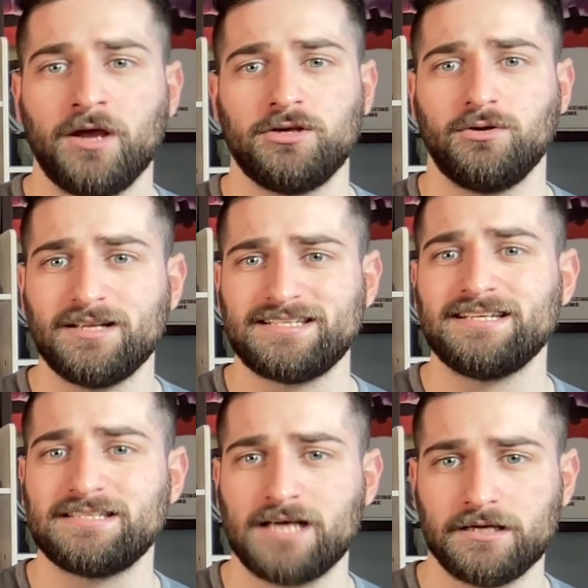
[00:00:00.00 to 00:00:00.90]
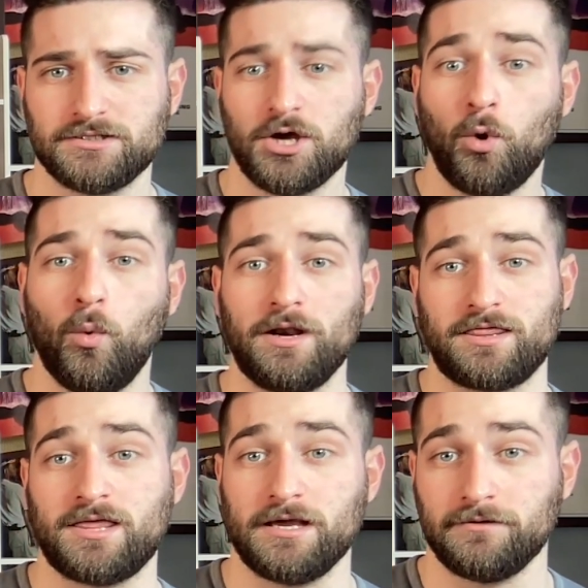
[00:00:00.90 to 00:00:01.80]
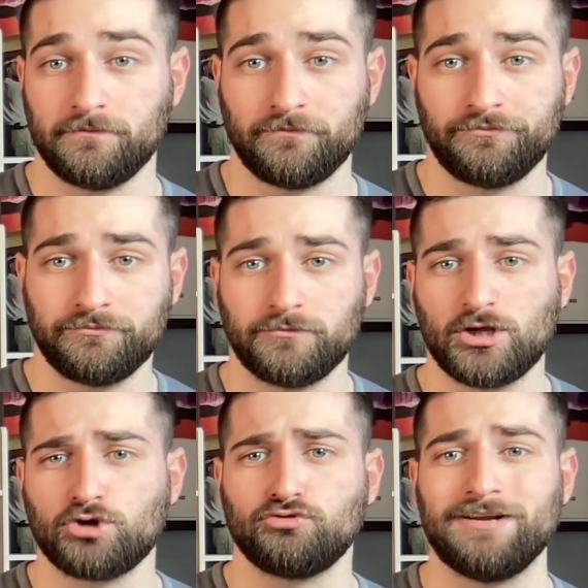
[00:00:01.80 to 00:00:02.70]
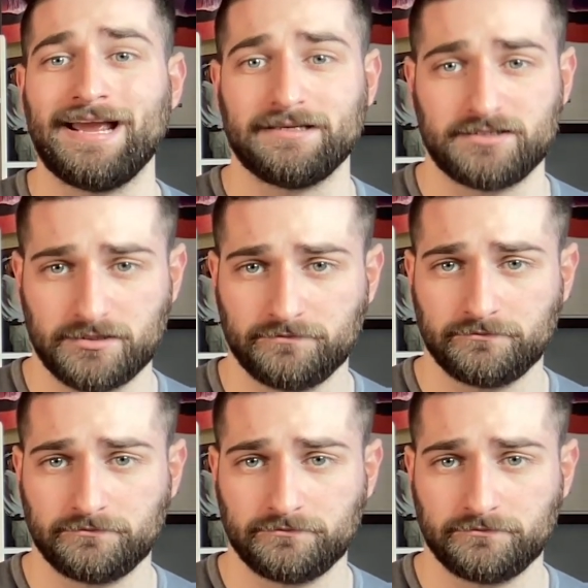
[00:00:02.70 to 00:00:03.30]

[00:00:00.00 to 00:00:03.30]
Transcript: Ulysses says one thing. Create.